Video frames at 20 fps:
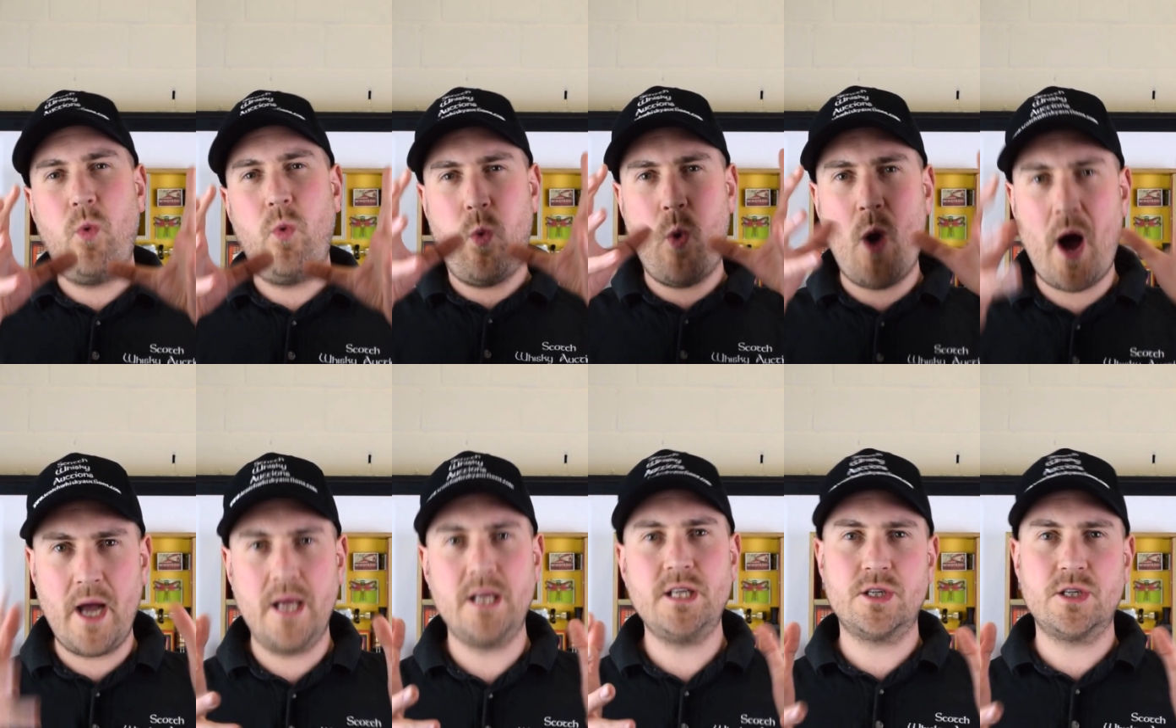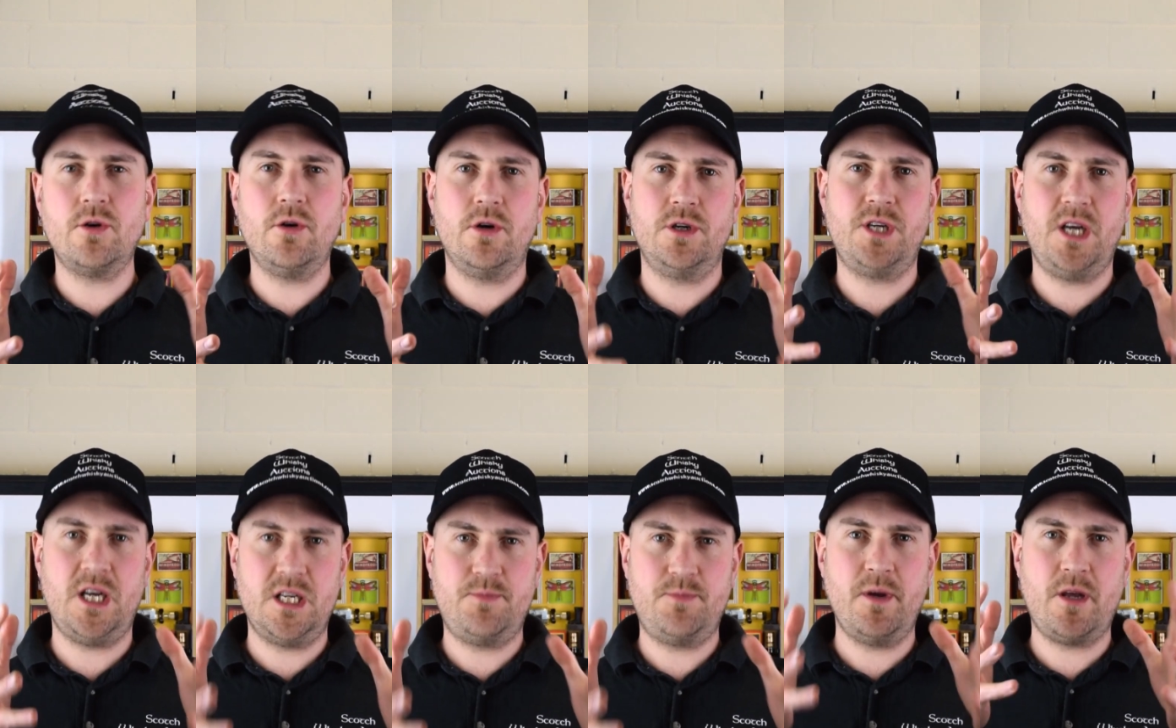why Scotch
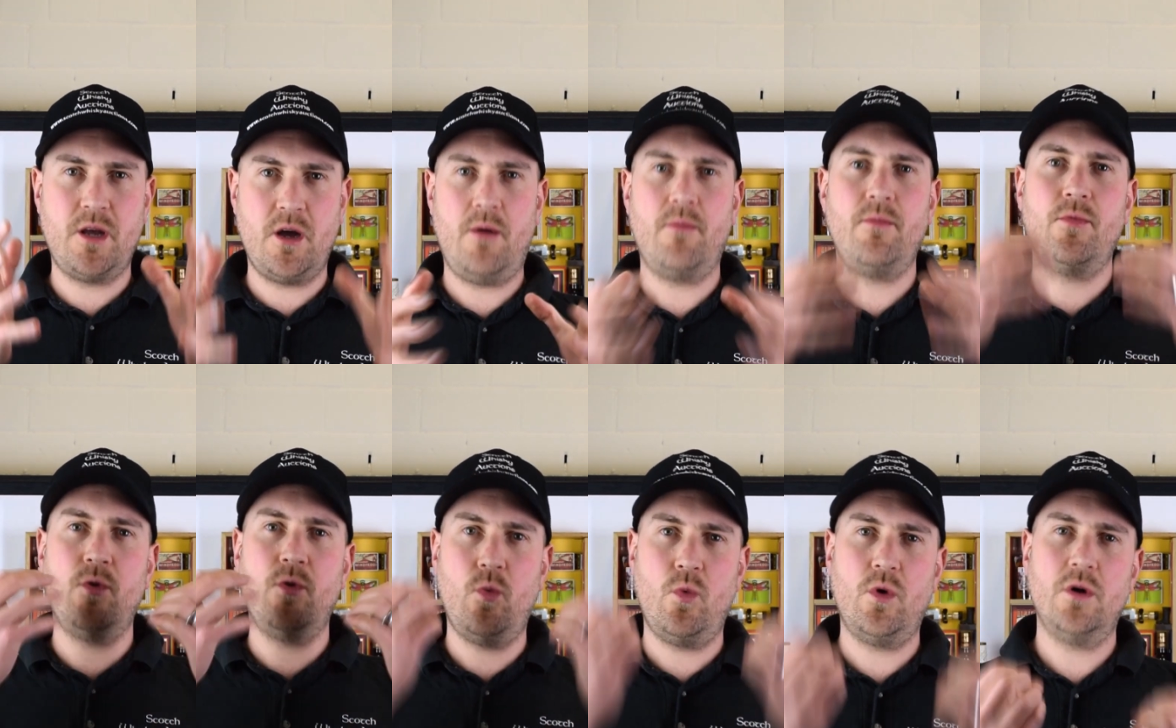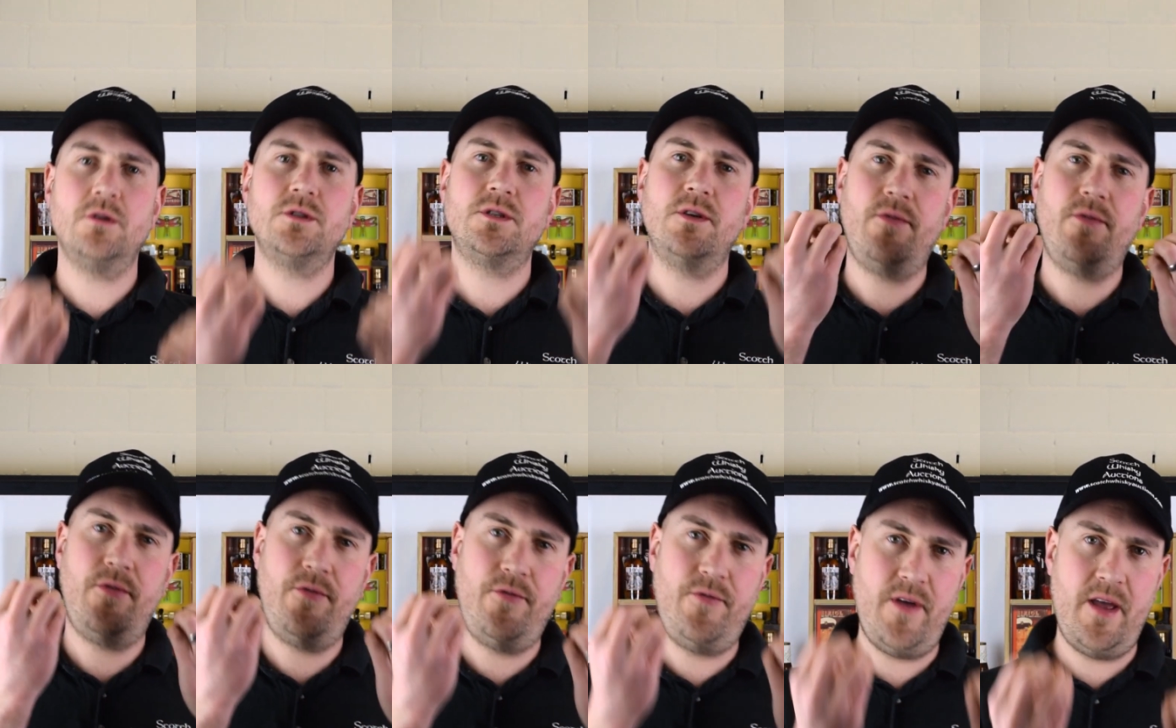has become the world's
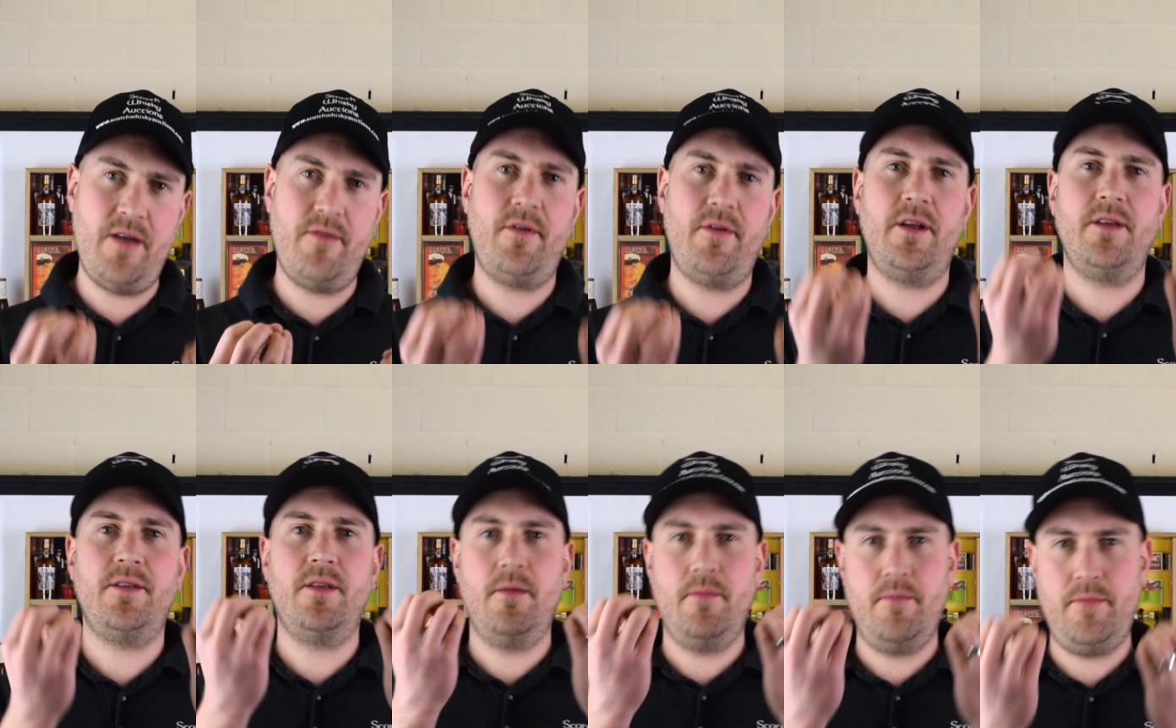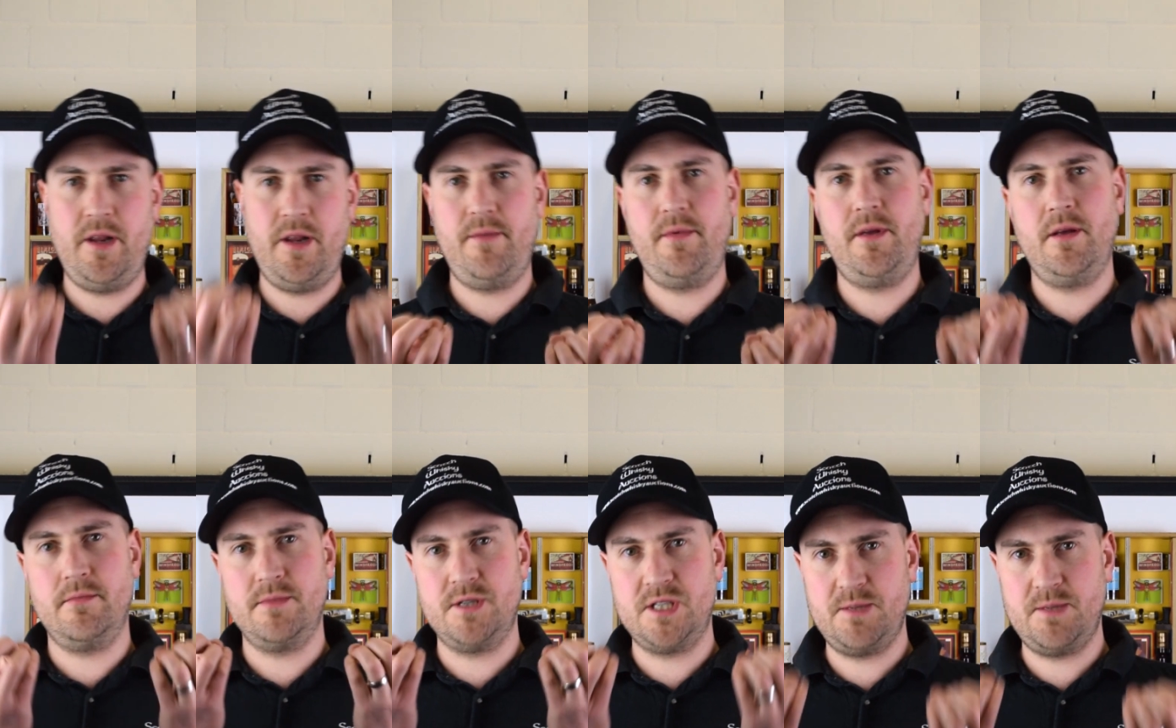favourite
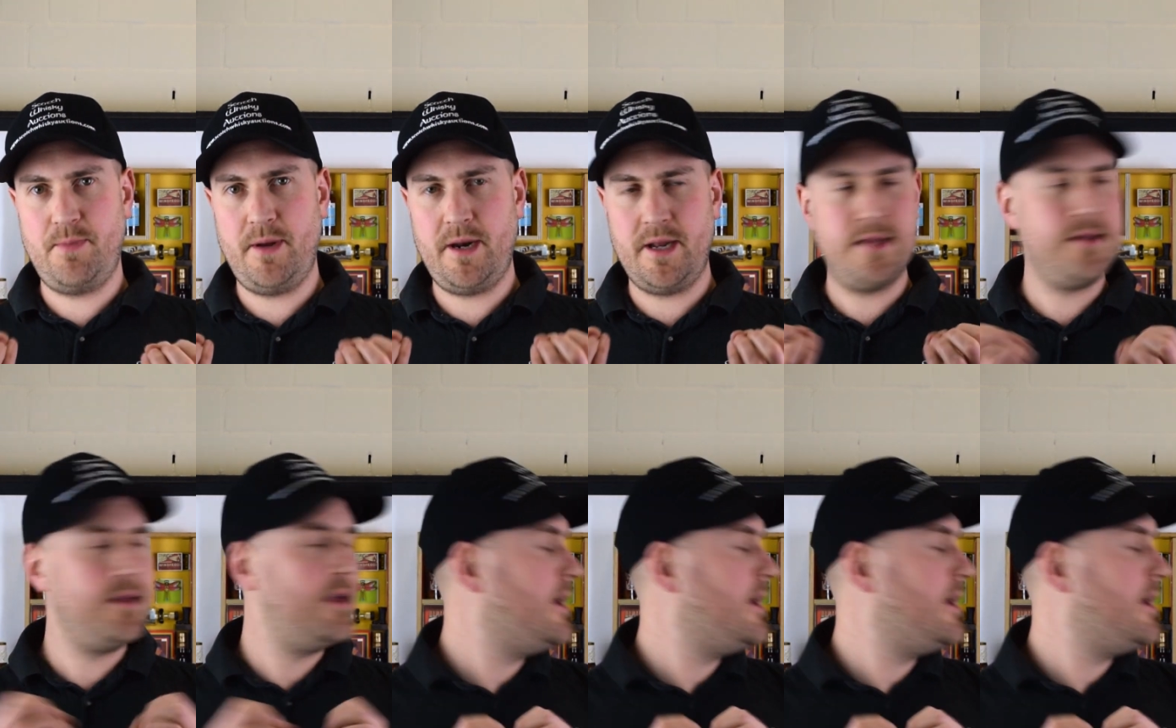premium spirit.